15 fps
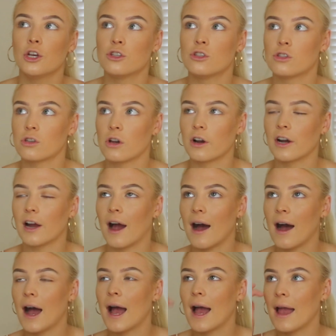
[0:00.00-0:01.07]
So
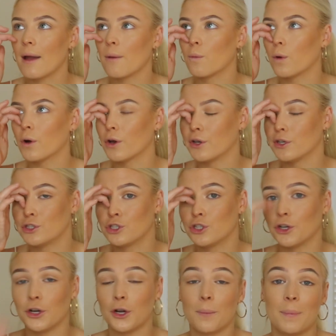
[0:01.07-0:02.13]
I want
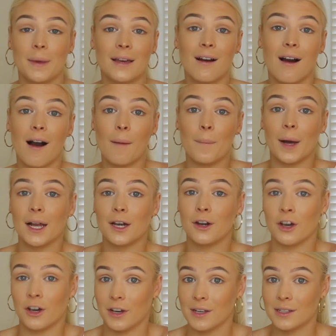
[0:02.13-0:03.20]
to become a
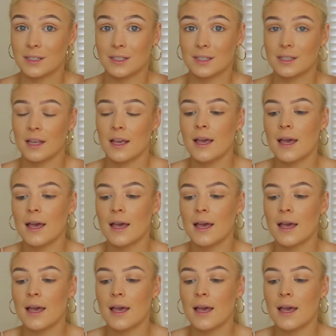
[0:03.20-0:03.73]
nurse.